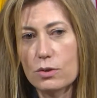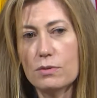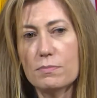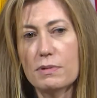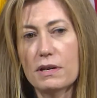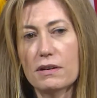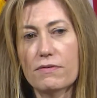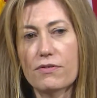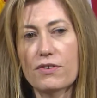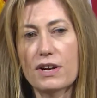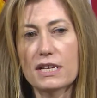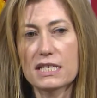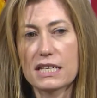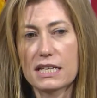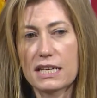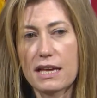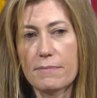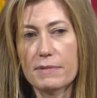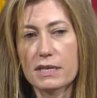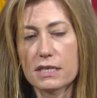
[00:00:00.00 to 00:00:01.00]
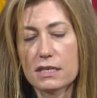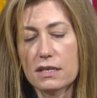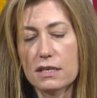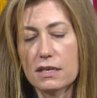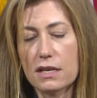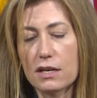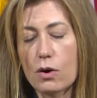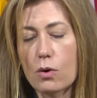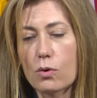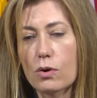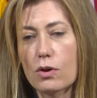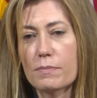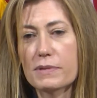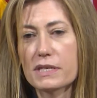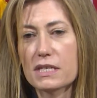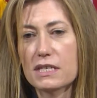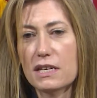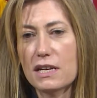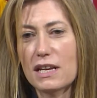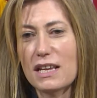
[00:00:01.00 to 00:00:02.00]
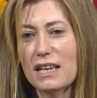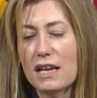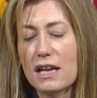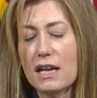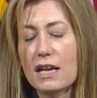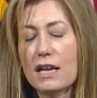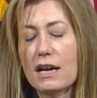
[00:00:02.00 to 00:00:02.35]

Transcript: who had been a forensic chemist in Oklahoma City,